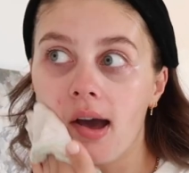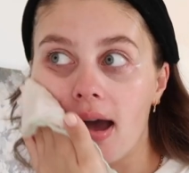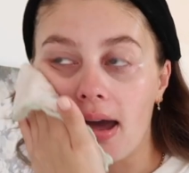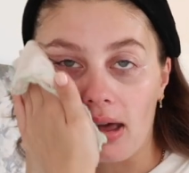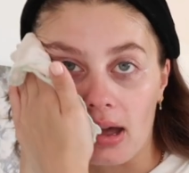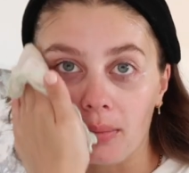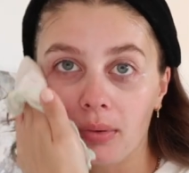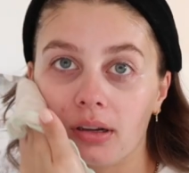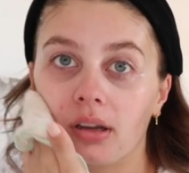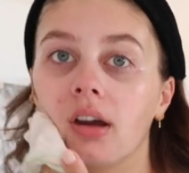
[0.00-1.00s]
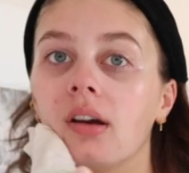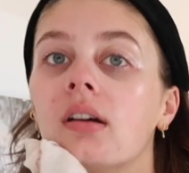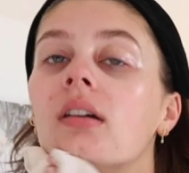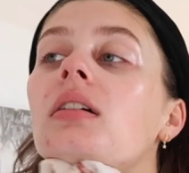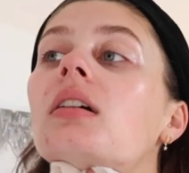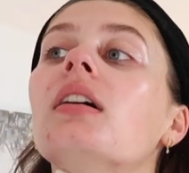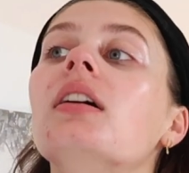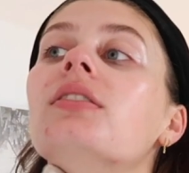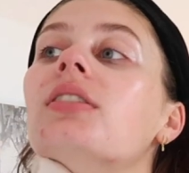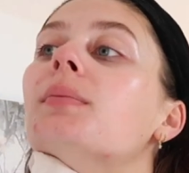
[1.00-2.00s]
and I'm gonna go
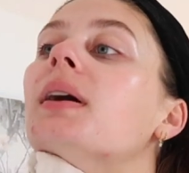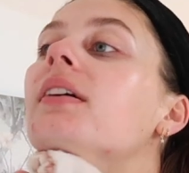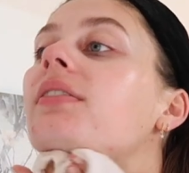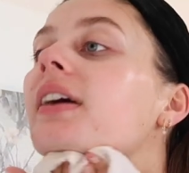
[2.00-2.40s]
over my